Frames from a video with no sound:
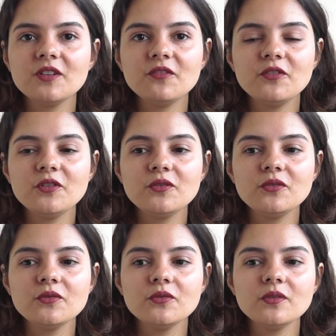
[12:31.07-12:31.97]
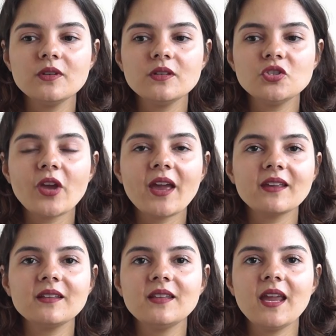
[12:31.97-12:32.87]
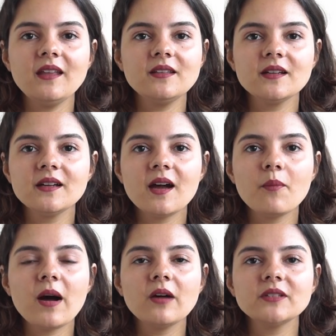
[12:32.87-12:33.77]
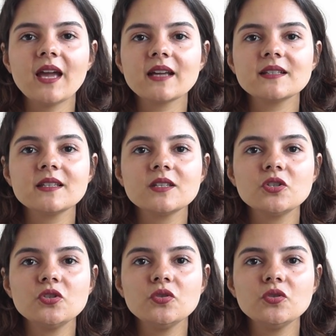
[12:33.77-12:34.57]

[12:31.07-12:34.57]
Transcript: If you check data about access